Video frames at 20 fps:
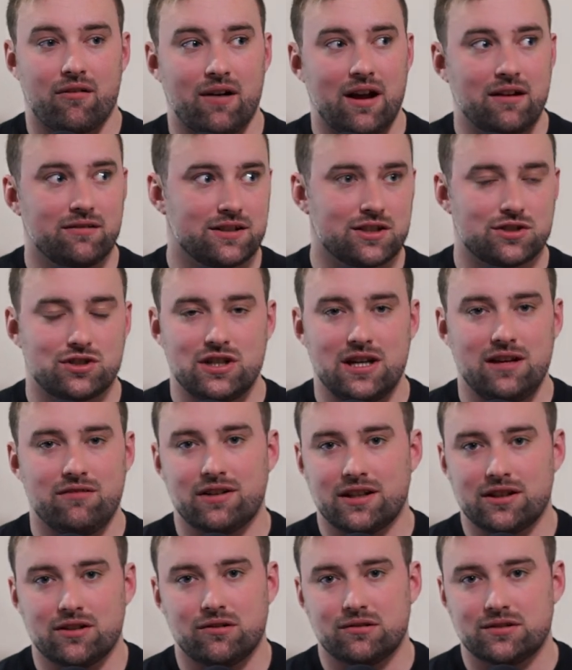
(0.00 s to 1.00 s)
around
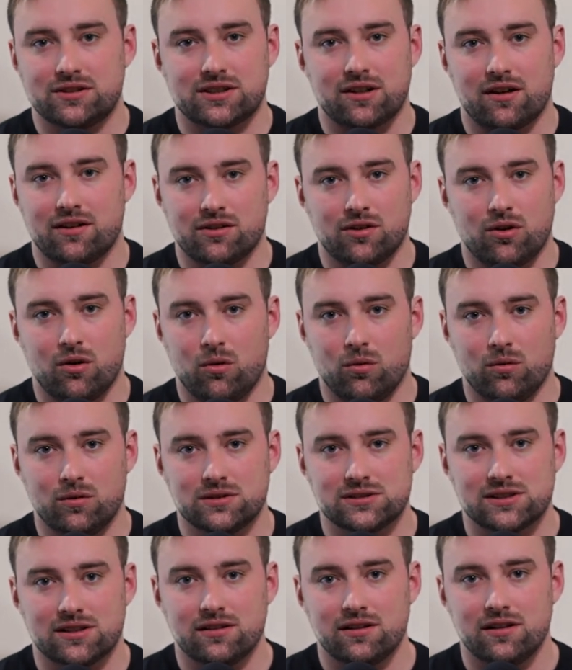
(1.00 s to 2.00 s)
achieving those certain
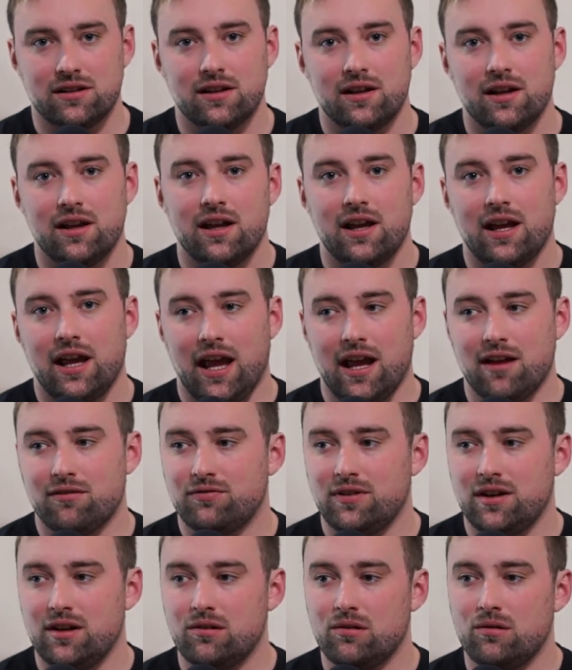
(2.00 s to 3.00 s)
goals.
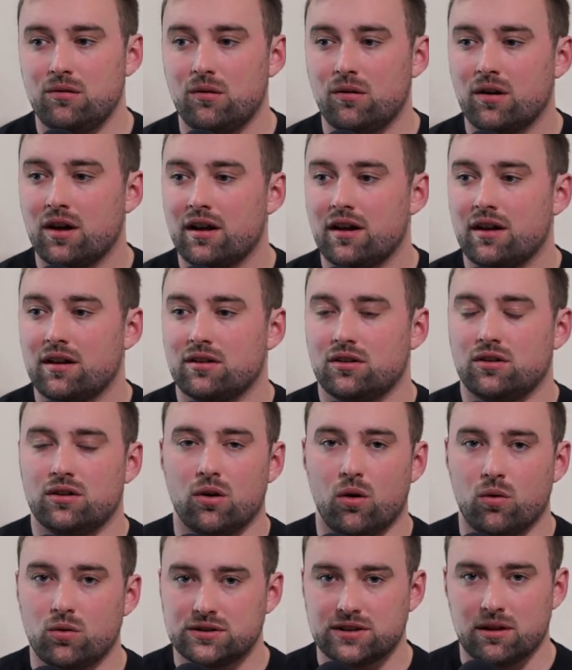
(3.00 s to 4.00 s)
If you
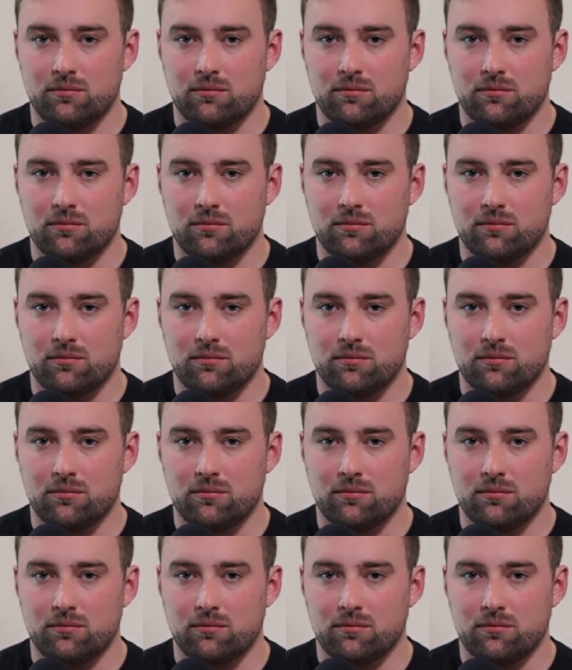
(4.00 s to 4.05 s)
know